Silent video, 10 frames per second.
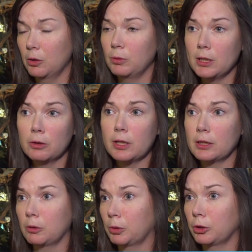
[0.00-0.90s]
We know
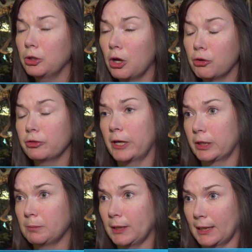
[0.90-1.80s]
that there were no
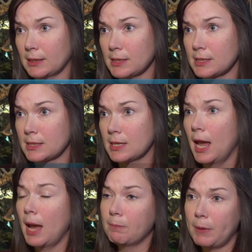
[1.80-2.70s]
flowering plants,
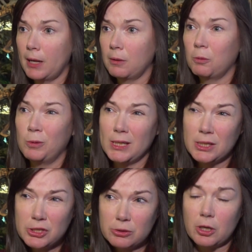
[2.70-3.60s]
but we
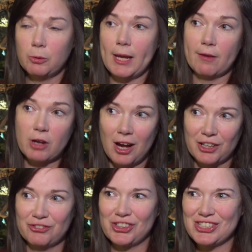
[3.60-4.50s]
do know we have
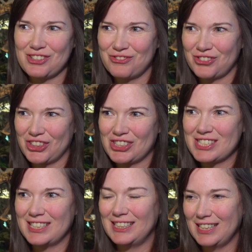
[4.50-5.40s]
conifers and
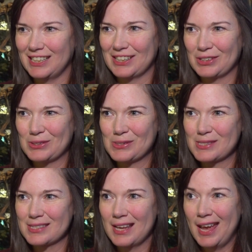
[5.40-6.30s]
ferns and
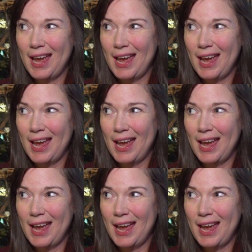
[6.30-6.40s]
ginkgos.